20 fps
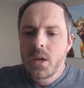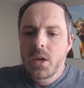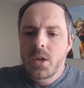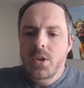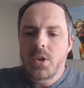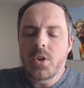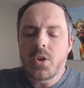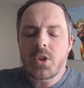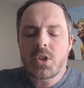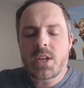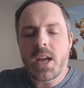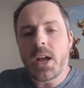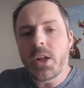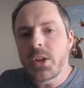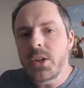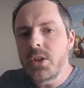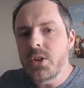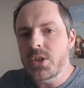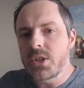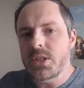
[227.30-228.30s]
you're
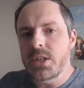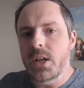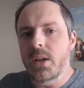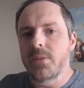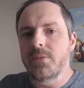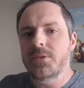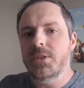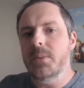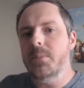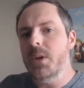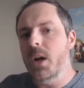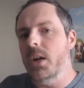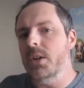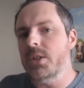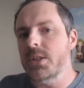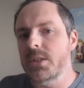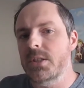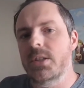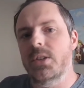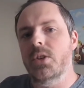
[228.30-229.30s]
telling yourself
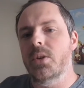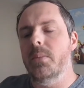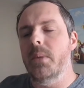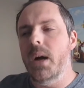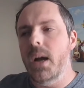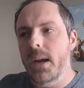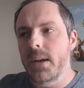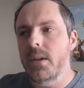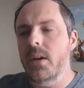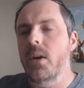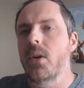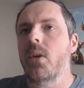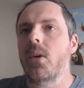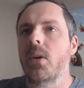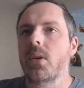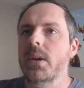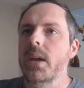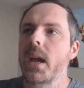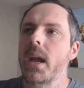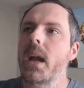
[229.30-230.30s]
subconsciously in your mind, oh,
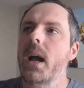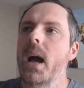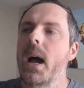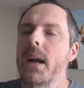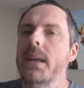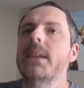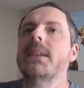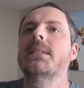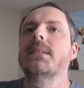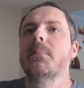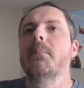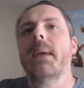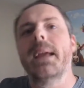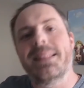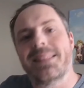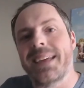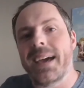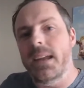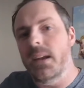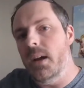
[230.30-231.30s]
okay, I need to
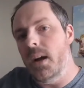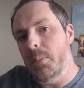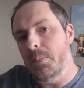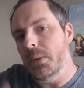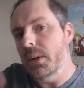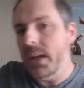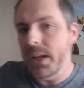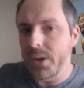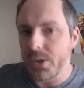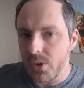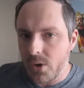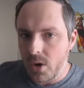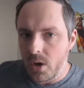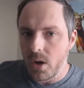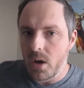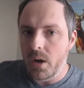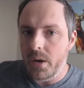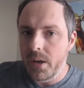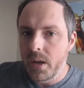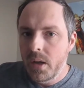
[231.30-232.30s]
make that up later
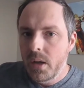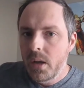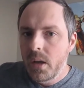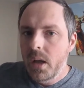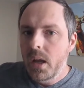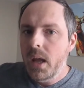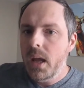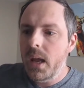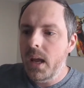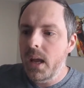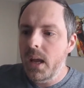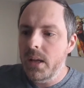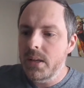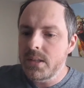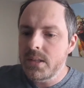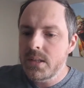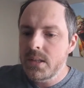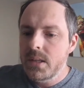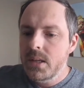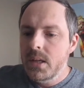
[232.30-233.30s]
on.
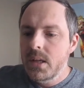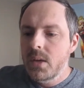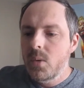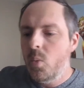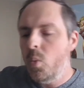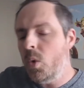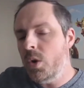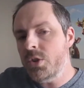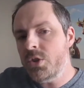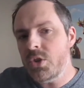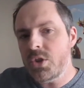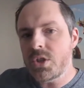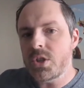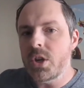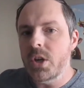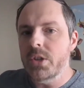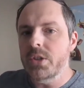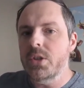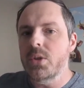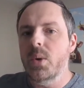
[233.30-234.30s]
And once you
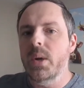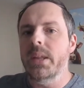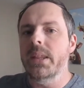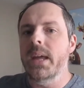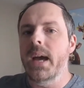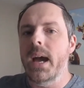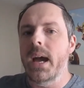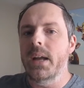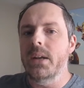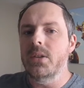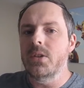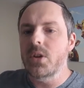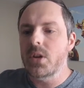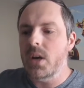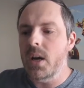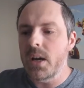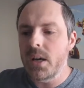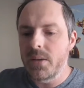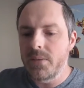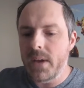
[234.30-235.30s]
start doing that, you're
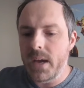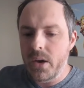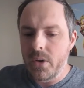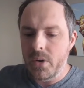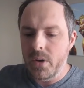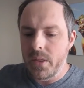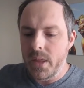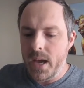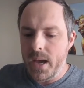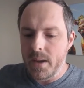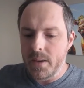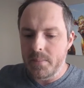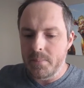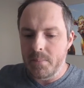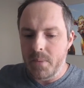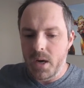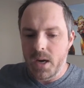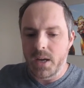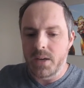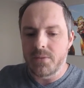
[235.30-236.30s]
kind of out of that
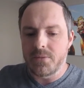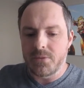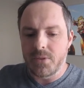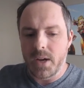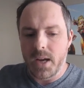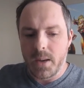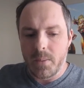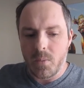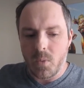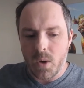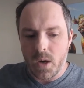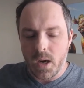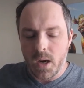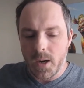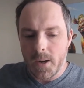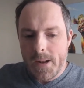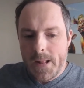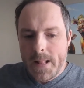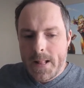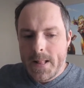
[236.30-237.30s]
mind frame
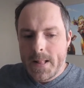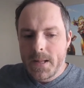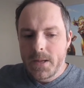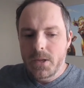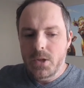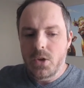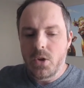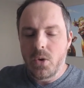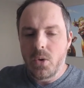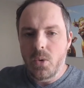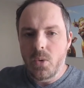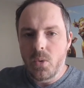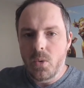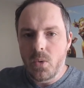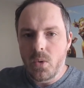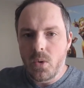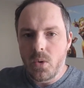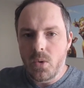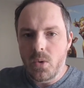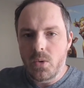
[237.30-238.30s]
where
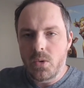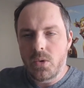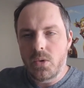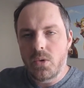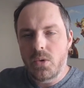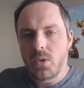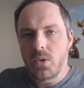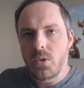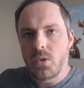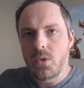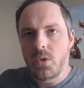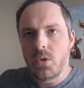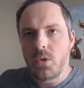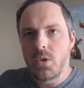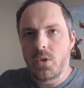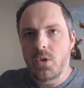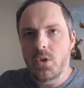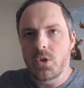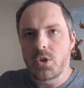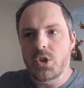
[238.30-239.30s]
you're
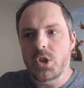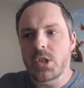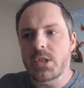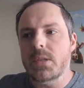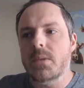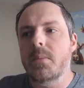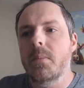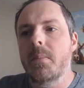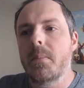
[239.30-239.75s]
just